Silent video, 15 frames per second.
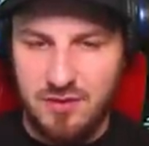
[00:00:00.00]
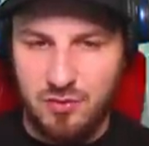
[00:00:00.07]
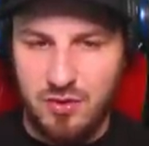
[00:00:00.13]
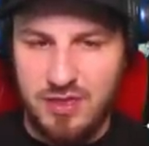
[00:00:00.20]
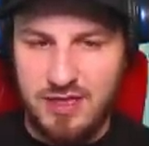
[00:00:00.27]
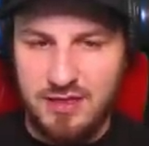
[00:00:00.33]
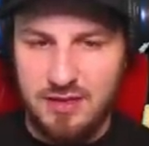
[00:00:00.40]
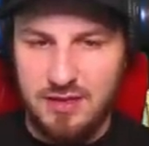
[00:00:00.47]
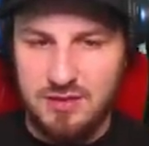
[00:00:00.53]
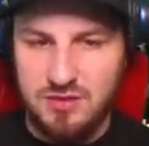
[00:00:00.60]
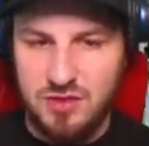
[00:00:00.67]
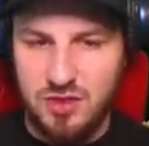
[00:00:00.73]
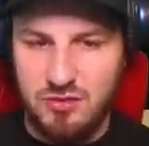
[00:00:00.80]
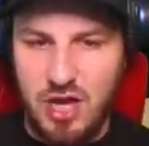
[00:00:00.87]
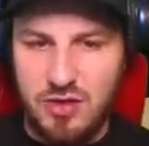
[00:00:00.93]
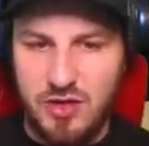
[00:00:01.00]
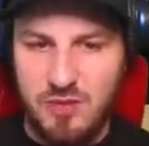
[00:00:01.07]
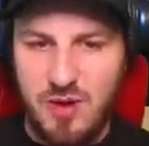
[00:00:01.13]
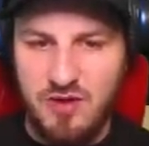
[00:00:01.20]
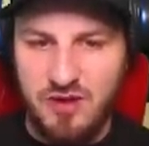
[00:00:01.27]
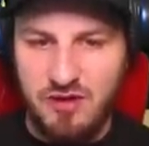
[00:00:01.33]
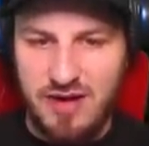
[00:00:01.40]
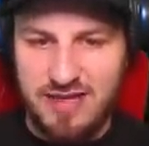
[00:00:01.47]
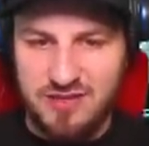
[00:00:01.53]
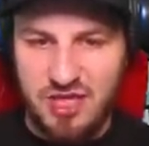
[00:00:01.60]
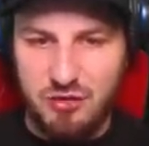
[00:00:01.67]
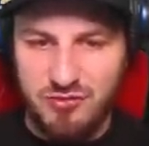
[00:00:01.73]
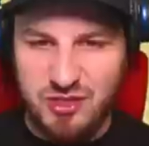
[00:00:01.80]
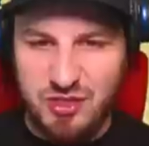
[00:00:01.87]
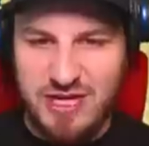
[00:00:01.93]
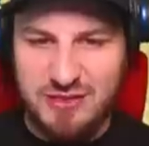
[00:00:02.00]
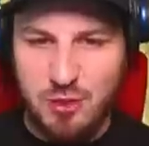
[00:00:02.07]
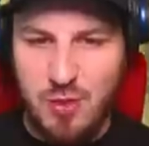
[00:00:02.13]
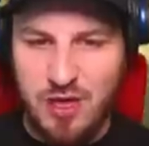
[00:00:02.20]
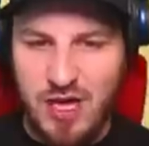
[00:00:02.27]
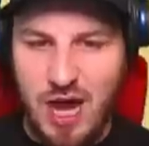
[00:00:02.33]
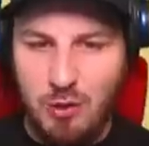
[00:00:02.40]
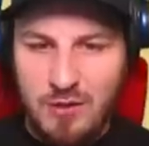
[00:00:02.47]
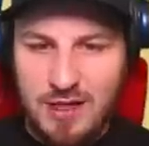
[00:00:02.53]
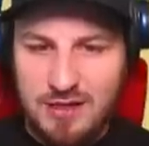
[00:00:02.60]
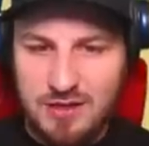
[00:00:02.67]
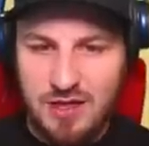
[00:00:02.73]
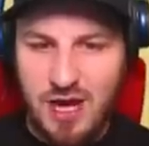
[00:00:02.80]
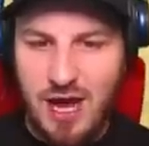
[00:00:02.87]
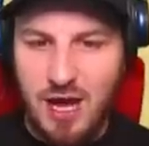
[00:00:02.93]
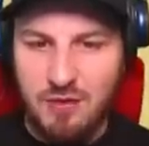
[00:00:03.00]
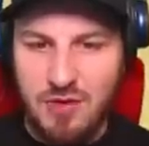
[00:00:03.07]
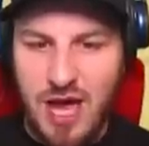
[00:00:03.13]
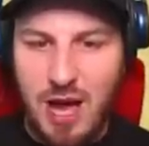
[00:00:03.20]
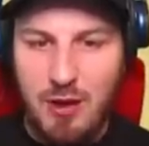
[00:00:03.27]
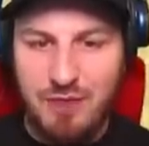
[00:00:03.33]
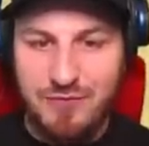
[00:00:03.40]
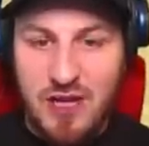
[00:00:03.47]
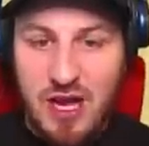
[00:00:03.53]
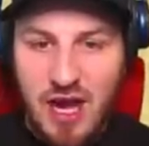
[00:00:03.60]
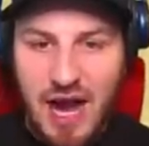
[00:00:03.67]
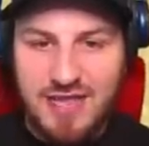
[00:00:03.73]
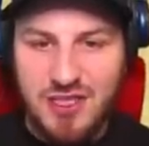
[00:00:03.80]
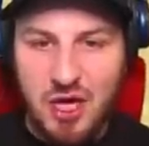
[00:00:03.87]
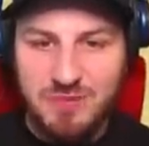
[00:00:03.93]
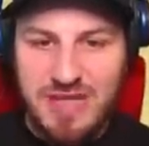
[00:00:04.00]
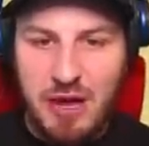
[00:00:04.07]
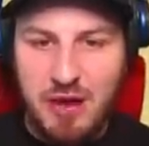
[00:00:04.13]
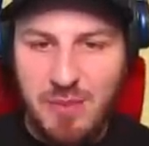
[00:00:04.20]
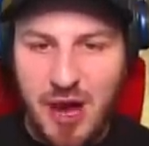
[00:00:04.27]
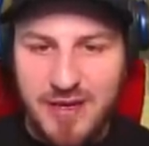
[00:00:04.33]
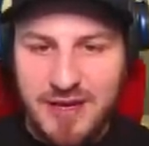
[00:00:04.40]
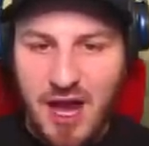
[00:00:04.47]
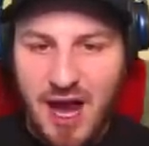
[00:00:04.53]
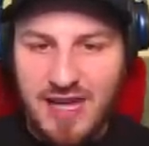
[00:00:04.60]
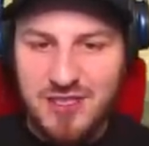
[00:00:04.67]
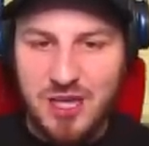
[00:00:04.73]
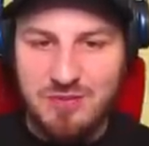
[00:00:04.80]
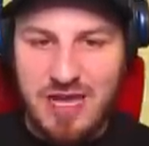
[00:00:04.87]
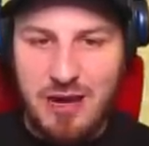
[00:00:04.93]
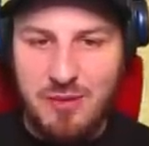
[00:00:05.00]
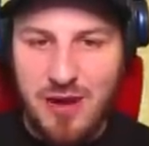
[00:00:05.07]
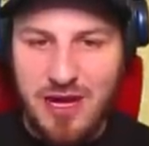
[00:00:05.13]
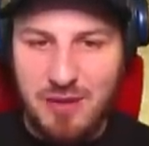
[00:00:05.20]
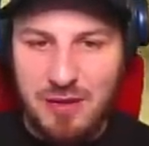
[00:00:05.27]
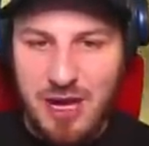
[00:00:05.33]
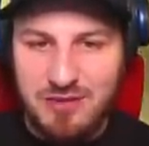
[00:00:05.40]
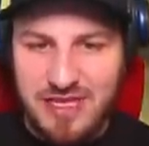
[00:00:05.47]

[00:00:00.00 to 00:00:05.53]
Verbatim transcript: Three, two. No, you're moving already. 2, 3, 2, 1, go. You have no excuse. I jumped out of mine.